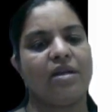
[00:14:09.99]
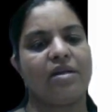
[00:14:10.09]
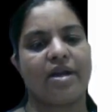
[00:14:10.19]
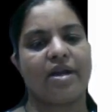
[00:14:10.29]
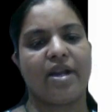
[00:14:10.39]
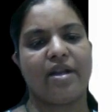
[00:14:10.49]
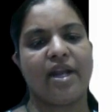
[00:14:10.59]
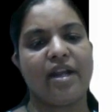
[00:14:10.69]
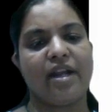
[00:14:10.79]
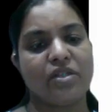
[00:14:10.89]
trend
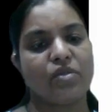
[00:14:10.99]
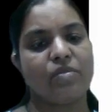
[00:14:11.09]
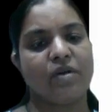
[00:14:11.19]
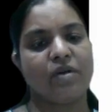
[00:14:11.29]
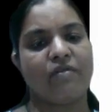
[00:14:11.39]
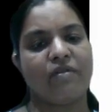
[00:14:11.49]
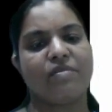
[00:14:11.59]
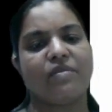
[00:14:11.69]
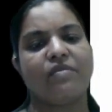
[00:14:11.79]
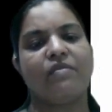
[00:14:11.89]
tends to perform
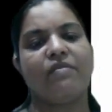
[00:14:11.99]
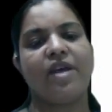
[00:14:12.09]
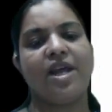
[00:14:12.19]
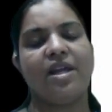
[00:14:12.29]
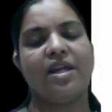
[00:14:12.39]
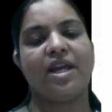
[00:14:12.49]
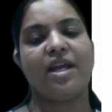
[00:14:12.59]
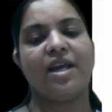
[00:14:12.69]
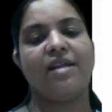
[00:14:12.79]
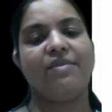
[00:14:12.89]
well can
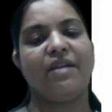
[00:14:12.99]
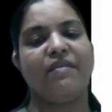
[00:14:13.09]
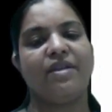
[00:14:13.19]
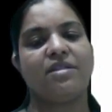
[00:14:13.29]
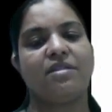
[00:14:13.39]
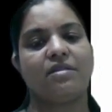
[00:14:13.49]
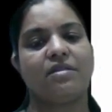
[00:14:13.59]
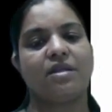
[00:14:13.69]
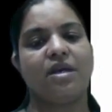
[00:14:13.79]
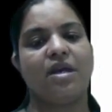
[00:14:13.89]
help investors